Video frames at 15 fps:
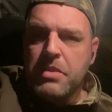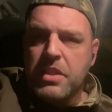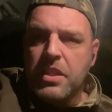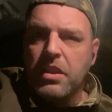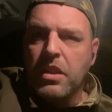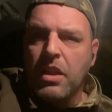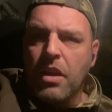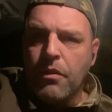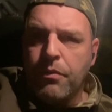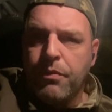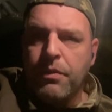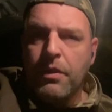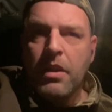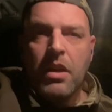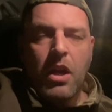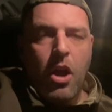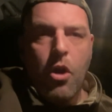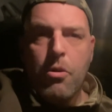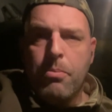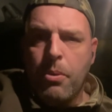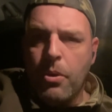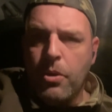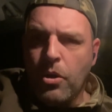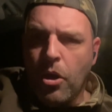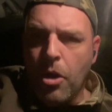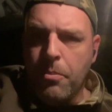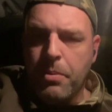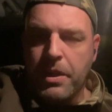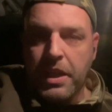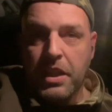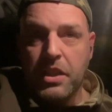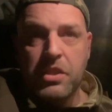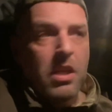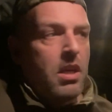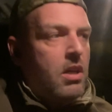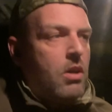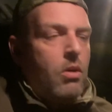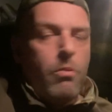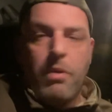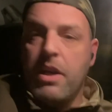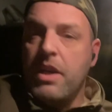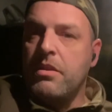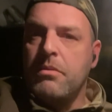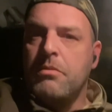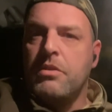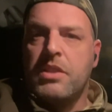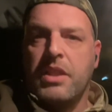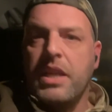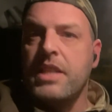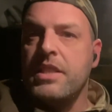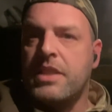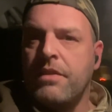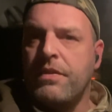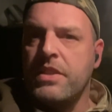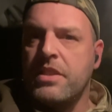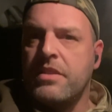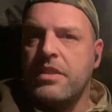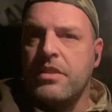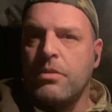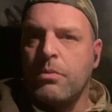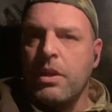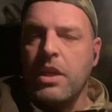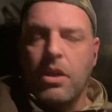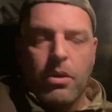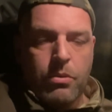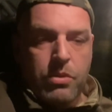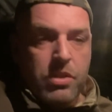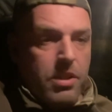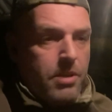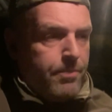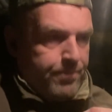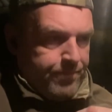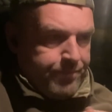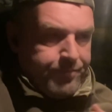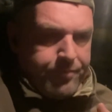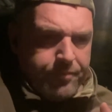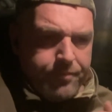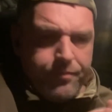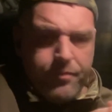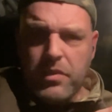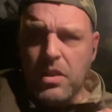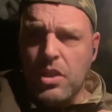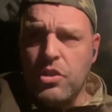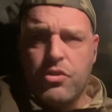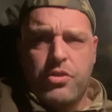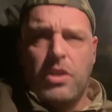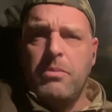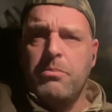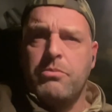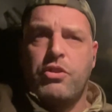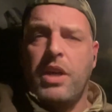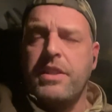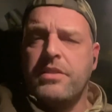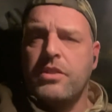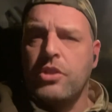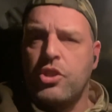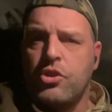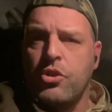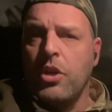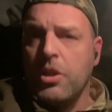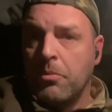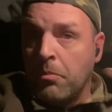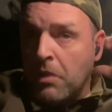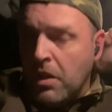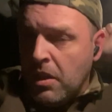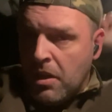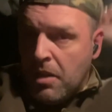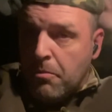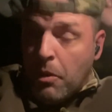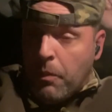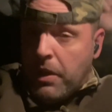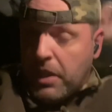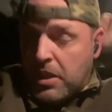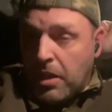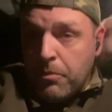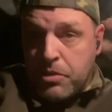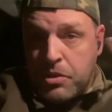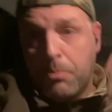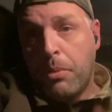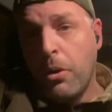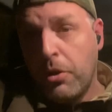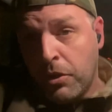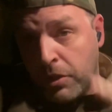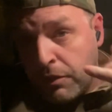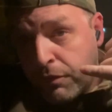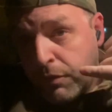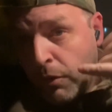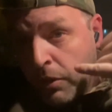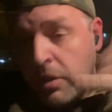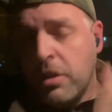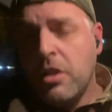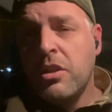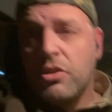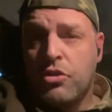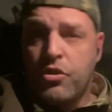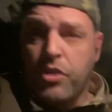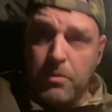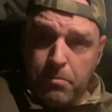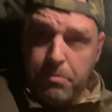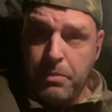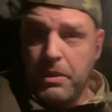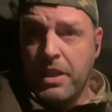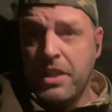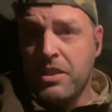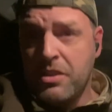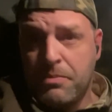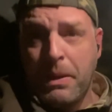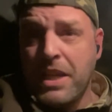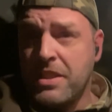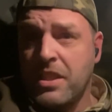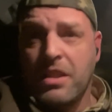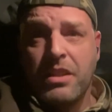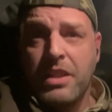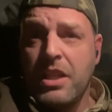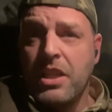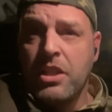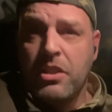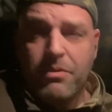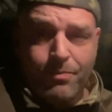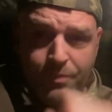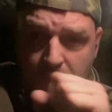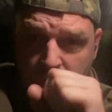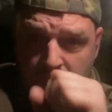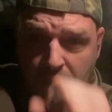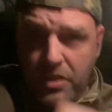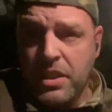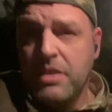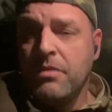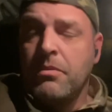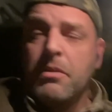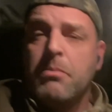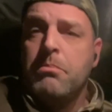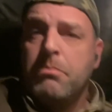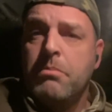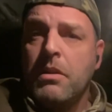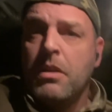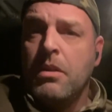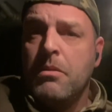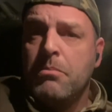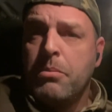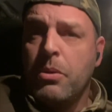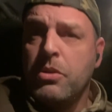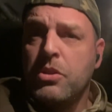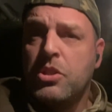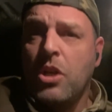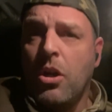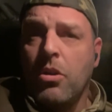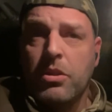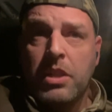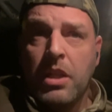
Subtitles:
love how Putin operates. When Zelensky visited the White House, Trump tried to destroy him, but when it comes to Putin on the phone, Trump is basically sucking Putin's cock.